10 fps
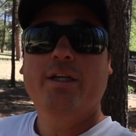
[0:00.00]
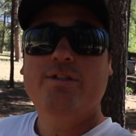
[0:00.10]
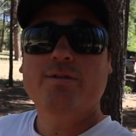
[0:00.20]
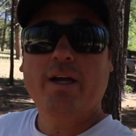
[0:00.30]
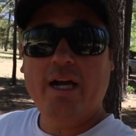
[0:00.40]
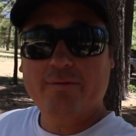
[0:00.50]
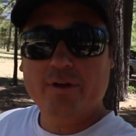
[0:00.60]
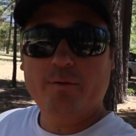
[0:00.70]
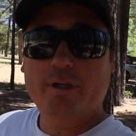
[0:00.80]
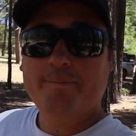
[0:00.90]
to
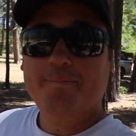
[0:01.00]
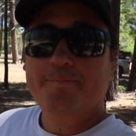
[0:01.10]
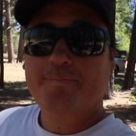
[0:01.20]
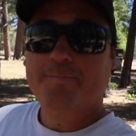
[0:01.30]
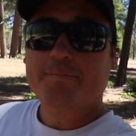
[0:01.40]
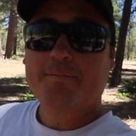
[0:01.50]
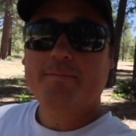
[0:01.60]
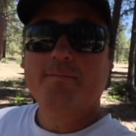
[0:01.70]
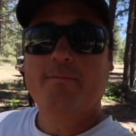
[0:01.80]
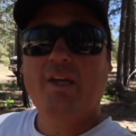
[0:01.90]
everyone,
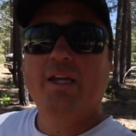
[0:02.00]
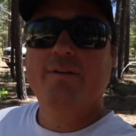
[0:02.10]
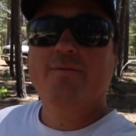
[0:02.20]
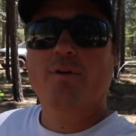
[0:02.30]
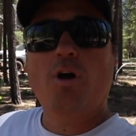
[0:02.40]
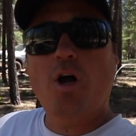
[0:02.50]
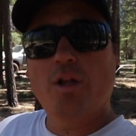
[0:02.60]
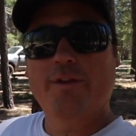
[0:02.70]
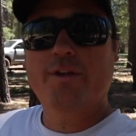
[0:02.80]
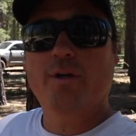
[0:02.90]
and for
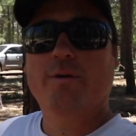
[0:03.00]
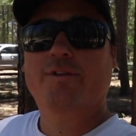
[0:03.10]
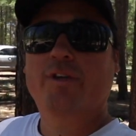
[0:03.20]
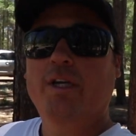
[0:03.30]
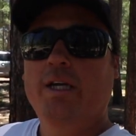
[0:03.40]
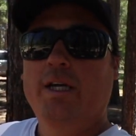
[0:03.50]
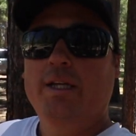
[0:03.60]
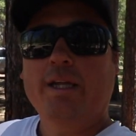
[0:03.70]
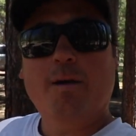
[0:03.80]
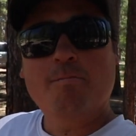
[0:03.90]
all of those
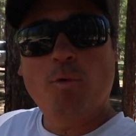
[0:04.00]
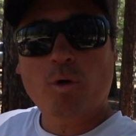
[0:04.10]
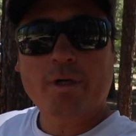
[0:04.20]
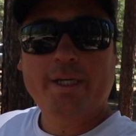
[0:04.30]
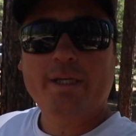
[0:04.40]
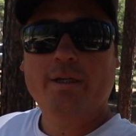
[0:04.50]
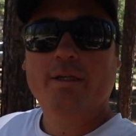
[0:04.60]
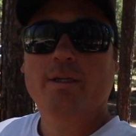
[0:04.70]
that are mourning